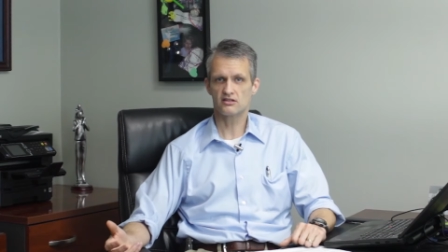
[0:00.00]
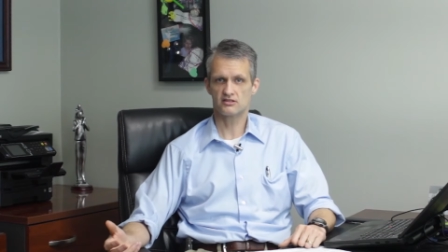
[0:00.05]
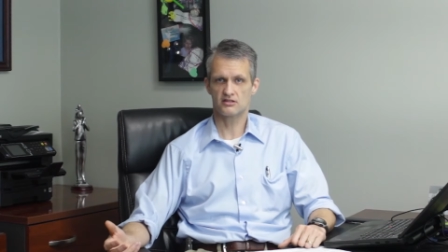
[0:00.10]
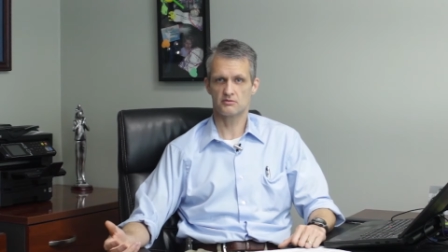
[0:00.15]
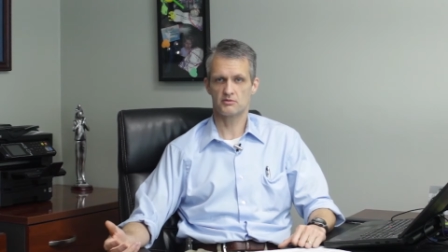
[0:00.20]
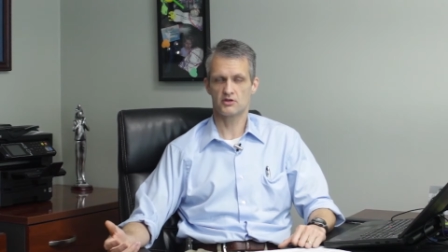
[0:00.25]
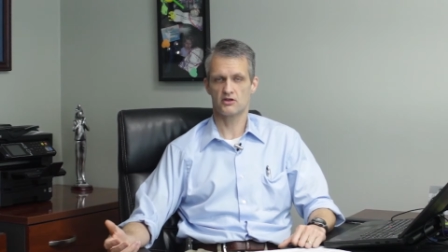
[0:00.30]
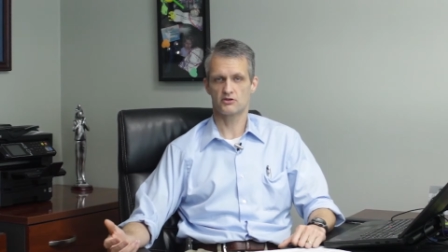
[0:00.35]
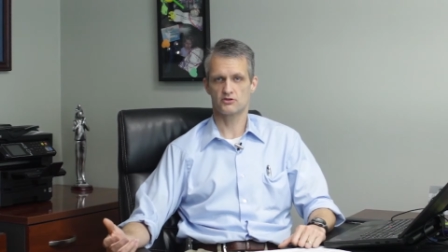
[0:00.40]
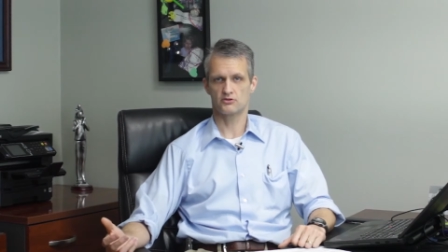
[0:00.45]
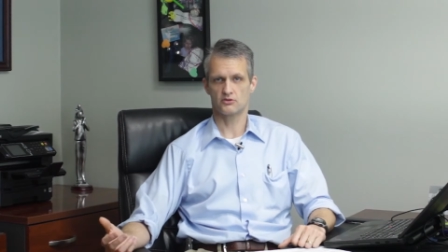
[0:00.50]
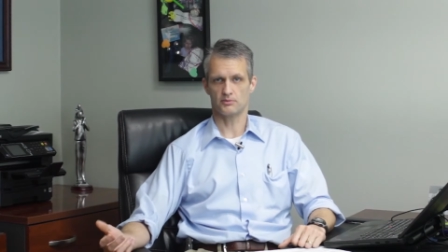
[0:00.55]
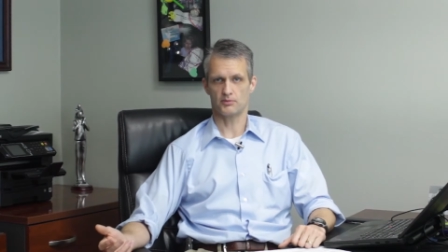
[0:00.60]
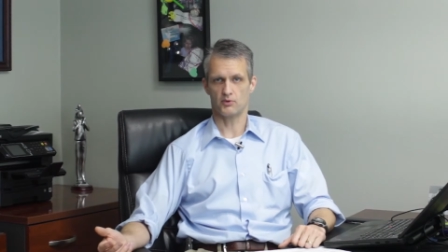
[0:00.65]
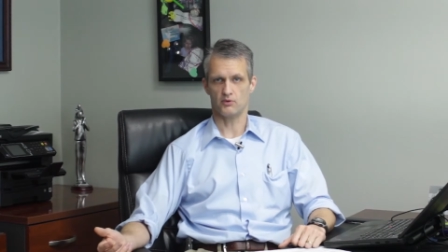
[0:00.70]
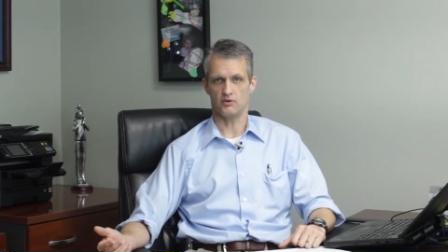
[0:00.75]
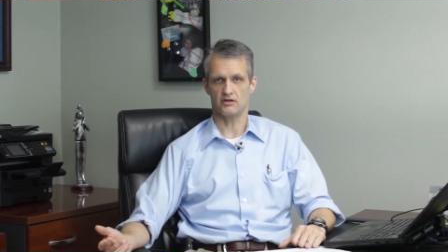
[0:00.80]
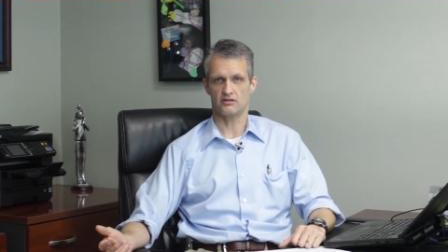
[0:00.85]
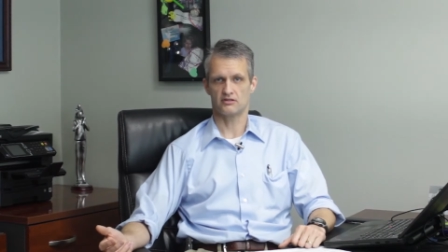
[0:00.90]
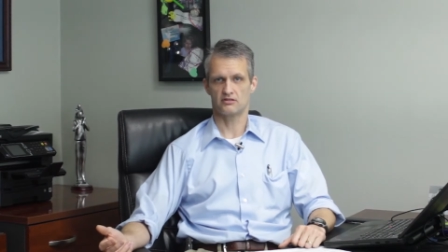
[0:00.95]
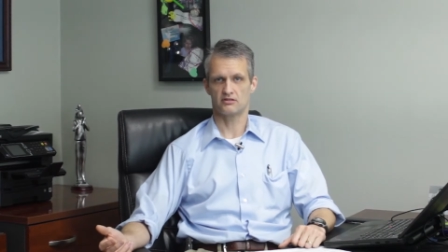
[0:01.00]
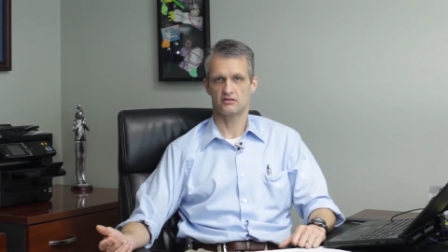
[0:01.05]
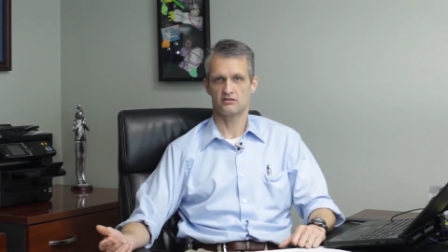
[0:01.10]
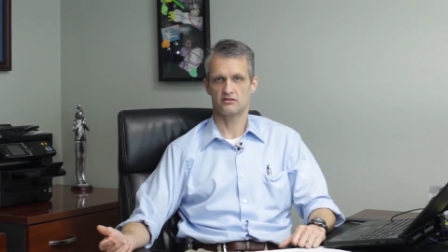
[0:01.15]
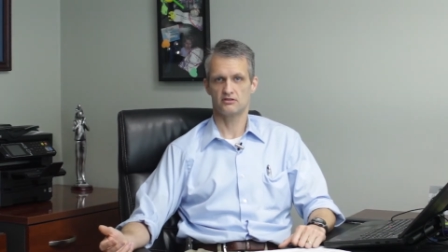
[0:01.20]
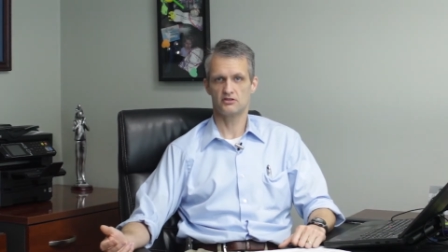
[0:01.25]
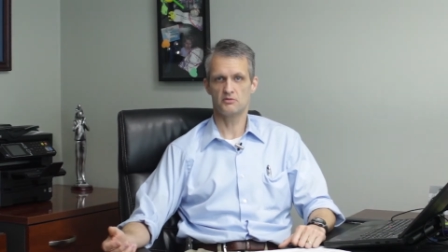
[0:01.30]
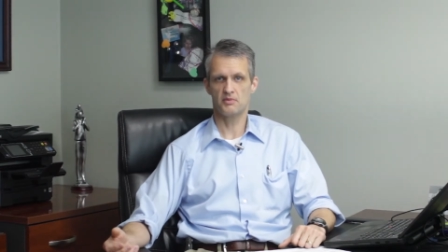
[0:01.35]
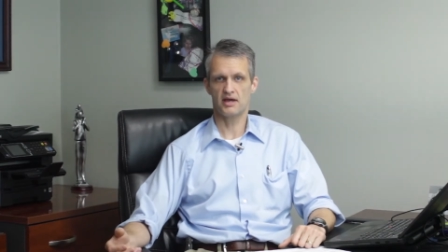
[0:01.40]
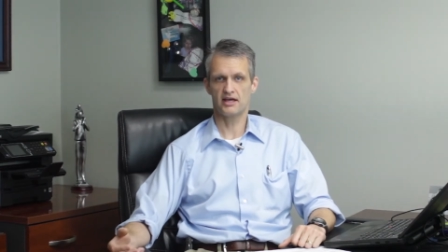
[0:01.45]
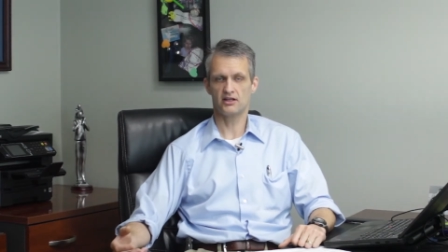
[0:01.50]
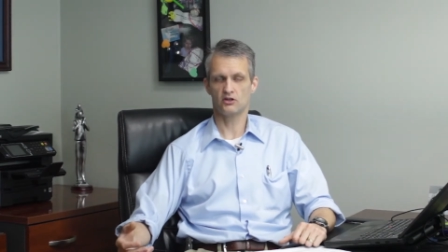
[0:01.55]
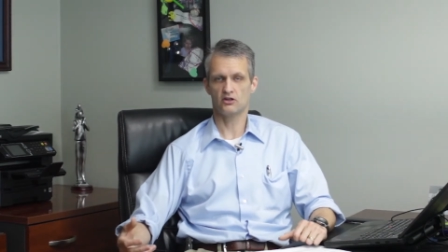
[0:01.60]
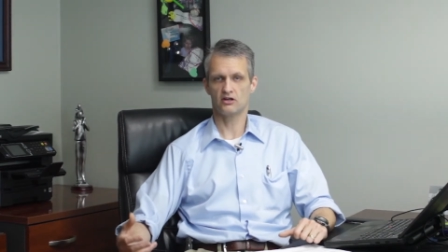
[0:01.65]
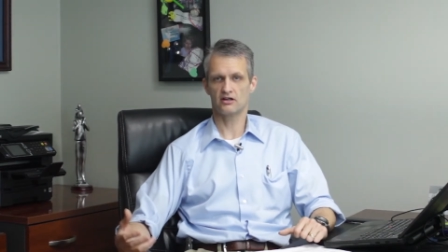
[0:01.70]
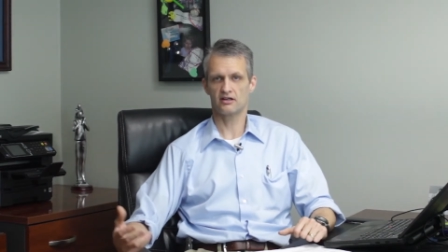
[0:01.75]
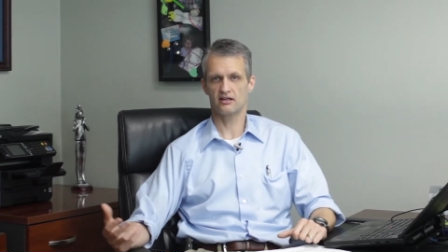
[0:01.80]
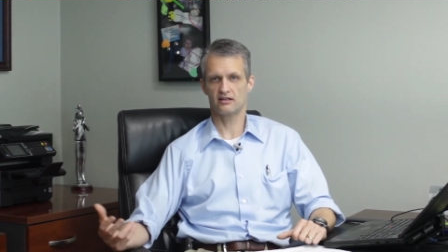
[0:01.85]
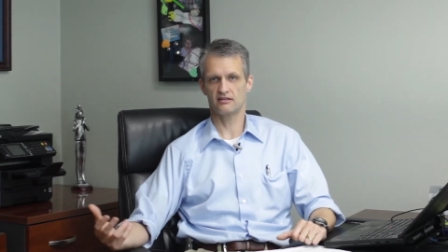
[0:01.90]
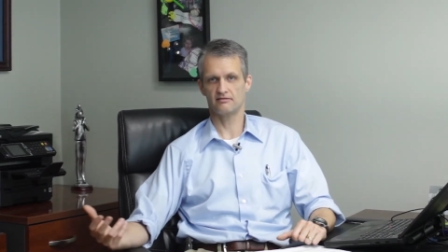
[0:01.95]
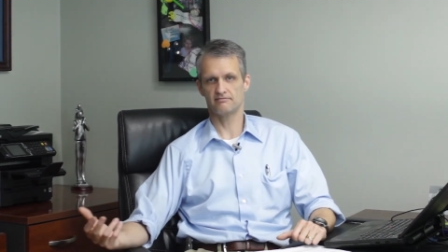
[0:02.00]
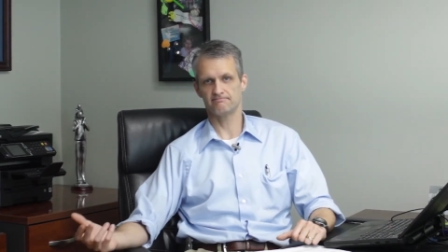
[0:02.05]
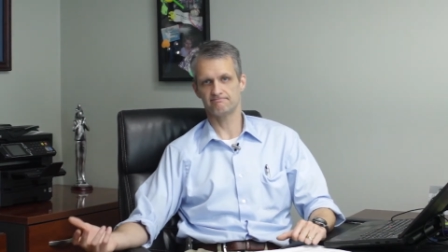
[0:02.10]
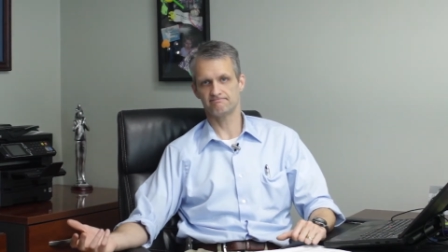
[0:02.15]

some of those reports, you may look at